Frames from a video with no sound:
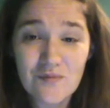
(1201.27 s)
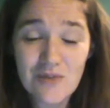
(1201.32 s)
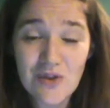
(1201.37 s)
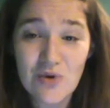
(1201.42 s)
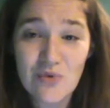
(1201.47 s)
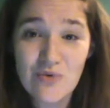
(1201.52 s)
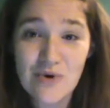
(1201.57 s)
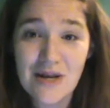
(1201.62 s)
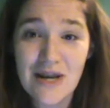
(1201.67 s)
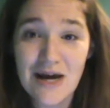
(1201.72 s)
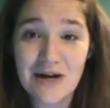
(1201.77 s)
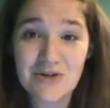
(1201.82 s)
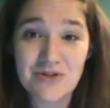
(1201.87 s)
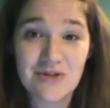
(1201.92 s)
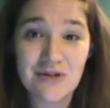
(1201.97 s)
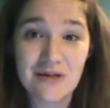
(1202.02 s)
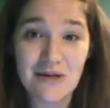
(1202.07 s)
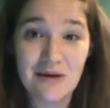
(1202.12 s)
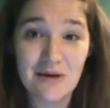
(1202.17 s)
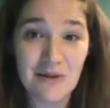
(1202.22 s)

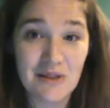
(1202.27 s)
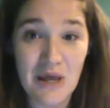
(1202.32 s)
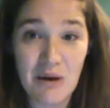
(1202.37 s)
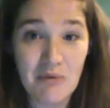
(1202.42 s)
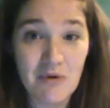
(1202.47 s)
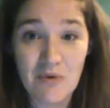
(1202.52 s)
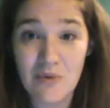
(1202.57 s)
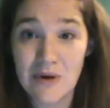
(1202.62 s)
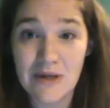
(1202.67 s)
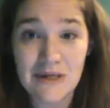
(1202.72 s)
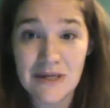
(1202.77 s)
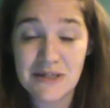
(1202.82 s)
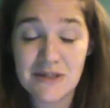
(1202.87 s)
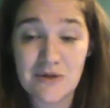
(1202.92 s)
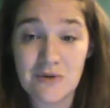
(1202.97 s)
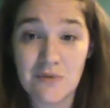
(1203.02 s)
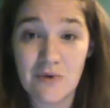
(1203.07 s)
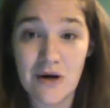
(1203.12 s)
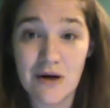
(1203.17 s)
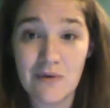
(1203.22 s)
were willing
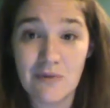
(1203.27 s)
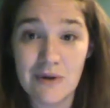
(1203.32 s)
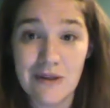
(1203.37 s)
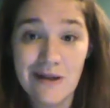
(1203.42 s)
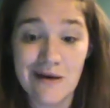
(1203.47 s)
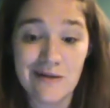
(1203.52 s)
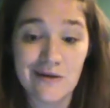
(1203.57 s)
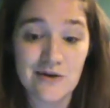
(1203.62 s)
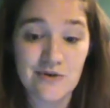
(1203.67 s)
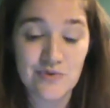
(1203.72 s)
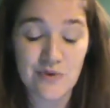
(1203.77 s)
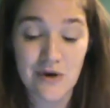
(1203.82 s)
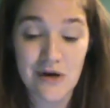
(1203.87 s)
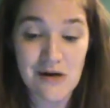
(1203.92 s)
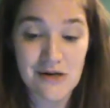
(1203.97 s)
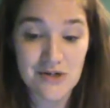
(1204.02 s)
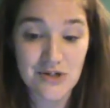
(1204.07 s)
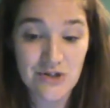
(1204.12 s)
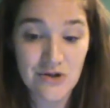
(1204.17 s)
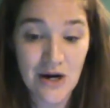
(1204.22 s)
to work when others were
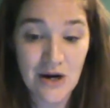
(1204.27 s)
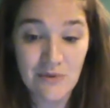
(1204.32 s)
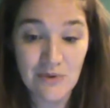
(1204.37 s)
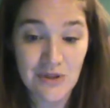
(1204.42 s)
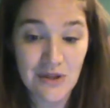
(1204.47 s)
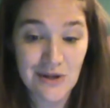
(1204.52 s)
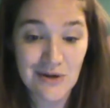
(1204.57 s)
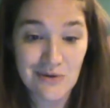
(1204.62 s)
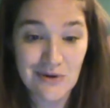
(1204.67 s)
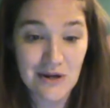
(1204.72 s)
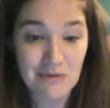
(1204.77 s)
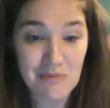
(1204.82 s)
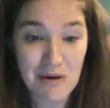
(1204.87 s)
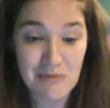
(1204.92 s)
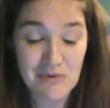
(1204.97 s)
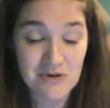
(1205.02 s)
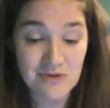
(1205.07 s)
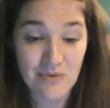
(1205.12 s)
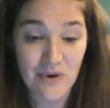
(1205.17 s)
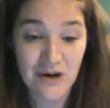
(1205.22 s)
on strike, when the union
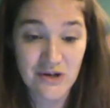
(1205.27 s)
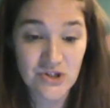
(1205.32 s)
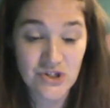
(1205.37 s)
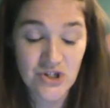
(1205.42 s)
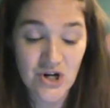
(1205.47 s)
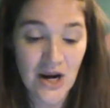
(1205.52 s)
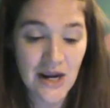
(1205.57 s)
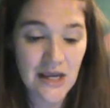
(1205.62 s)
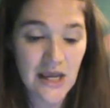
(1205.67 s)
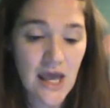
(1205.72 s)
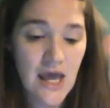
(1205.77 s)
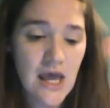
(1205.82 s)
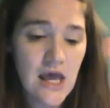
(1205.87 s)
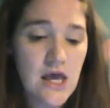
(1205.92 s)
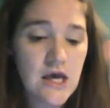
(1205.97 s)
members were on strike.